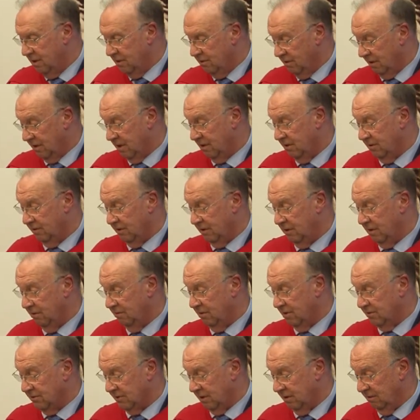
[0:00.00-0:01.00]
not only the
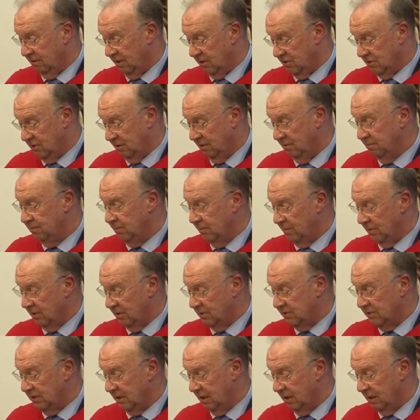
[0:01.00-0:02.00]
Eurozone issue,
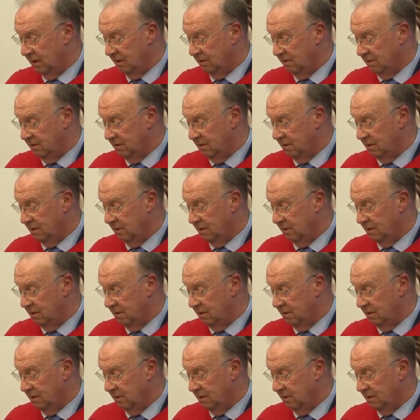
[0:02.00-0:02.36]
but the